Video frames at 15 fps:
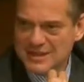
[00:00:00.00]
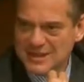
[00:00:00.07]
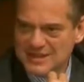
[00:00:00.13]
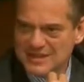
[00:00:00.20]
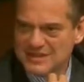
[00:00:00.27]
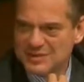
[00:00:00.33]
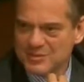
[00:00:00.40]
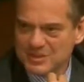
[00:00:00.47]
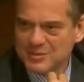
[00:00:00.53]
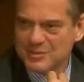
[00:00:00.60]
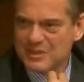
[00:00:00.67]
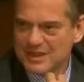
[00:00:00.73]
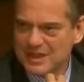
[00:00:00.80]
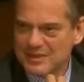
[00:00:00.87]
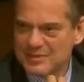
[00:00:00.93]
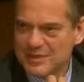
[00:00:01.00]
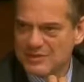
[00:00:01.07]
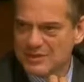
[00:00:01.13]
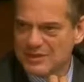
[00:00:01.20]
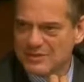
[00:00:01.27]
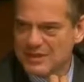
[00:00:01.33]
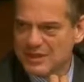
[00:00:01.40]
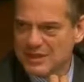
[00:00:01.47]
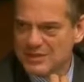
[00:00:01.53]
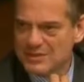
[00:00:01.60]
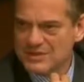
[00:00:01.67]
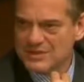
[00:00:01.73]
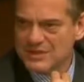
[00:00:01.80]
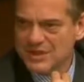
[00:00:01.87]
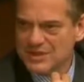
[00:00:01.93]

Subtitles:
It's something which, in my view, is very interesting.